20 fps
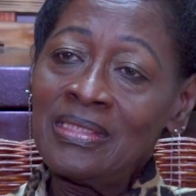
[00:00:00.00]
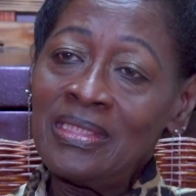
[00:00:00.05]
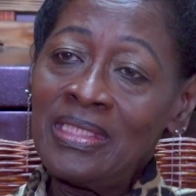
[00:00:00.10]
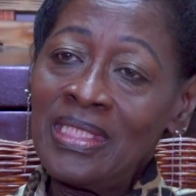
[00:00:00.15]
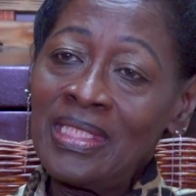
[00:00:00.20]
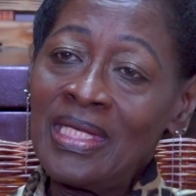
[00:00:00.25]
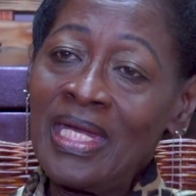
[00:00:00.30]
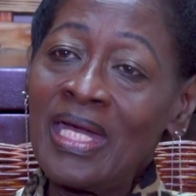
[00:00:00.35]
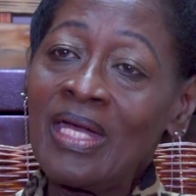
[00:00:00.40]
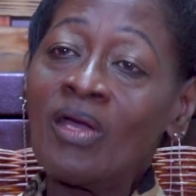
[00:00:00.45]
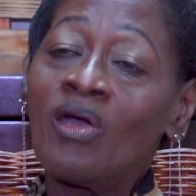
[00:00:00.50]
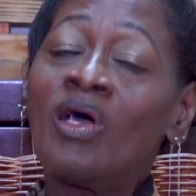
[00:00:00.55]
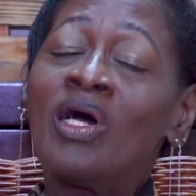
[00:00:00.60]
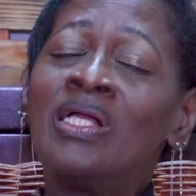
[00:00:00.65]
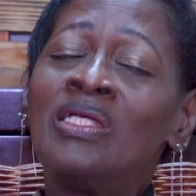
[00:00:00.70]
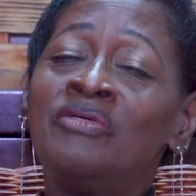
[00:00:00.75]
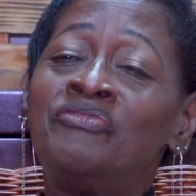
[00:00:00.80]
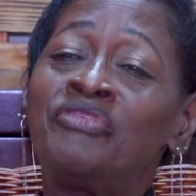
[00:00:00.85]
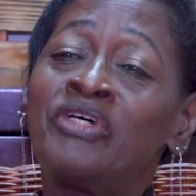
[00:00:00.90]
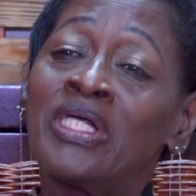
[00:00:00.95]
They get
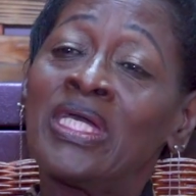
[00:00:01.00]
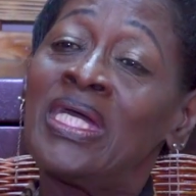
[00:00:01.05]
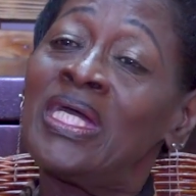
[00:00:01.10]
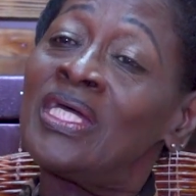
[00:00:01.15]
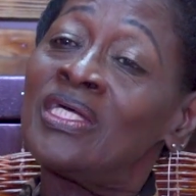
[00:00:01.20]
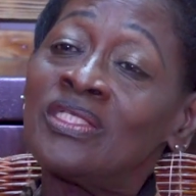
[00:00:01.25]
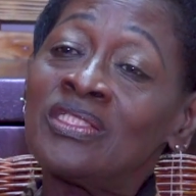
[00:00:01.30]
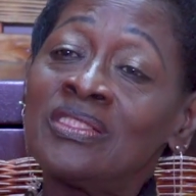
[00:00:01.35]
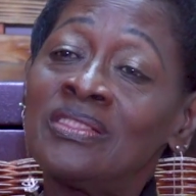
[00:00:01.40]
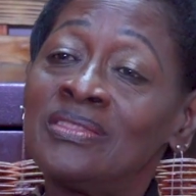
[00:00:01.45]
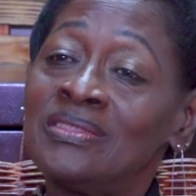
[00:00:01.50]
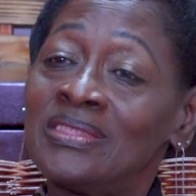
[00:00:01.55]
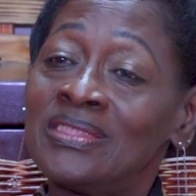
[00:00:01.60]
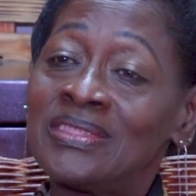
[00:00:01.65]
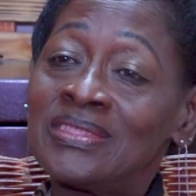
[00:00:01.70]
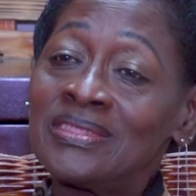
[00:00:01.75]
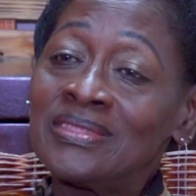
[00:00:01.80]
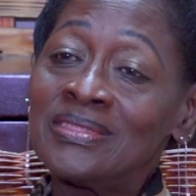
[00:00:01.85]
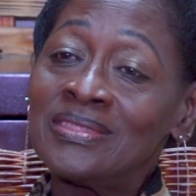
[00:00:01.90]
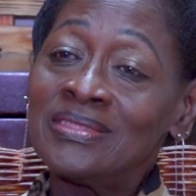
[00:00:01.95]
qualifications
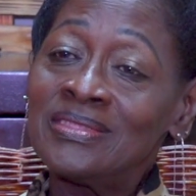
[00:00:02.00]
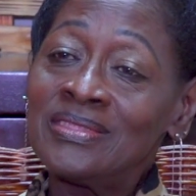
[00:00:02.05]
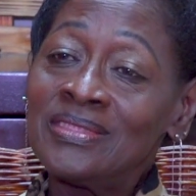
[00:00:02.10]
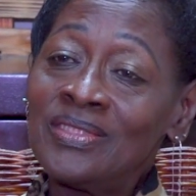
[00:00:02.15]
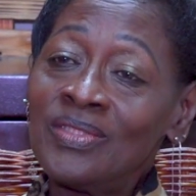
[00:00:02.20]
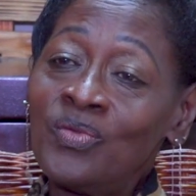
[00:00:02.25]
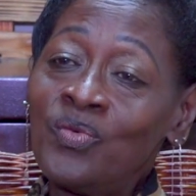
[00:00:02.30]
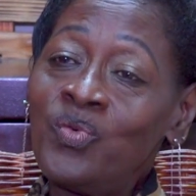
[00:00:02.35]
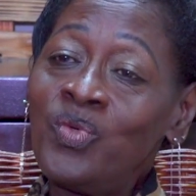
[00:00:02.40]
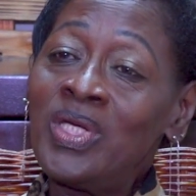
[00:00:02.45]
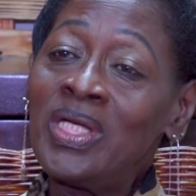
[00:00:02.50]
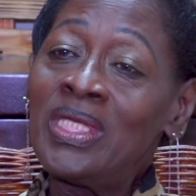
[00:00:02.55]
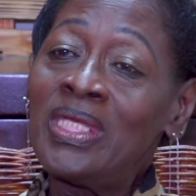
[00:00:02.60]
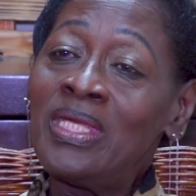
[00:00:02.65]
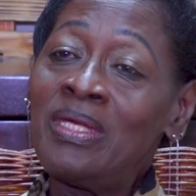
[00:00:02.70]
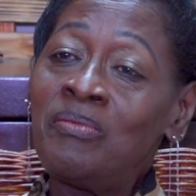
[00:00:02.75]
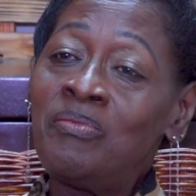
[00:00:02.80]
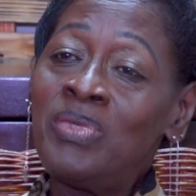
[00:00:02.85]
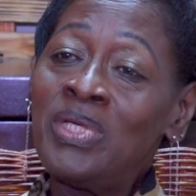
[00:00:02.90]
where they